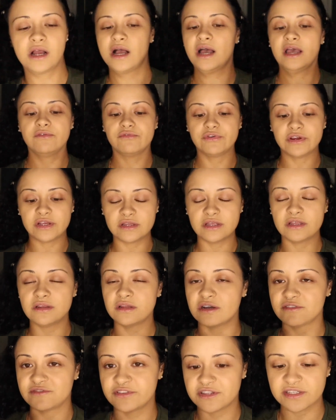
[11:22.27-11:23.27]
I really
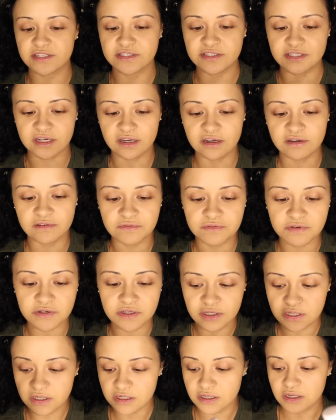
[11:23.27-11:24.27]
love this stuff,
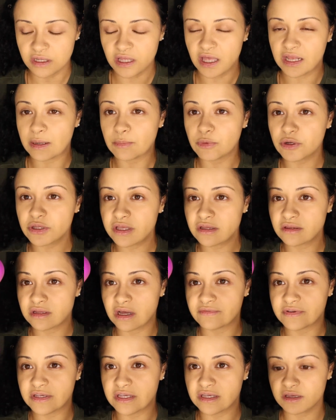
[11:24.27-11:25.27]
and I'm really
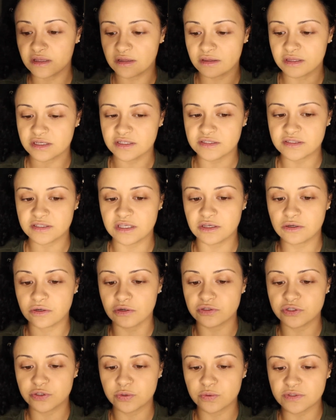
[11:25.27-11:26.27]
loving this
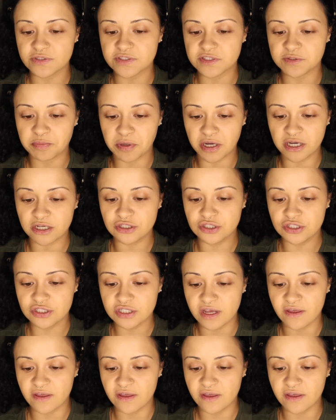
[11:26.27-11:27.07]
Eco Tool sponge.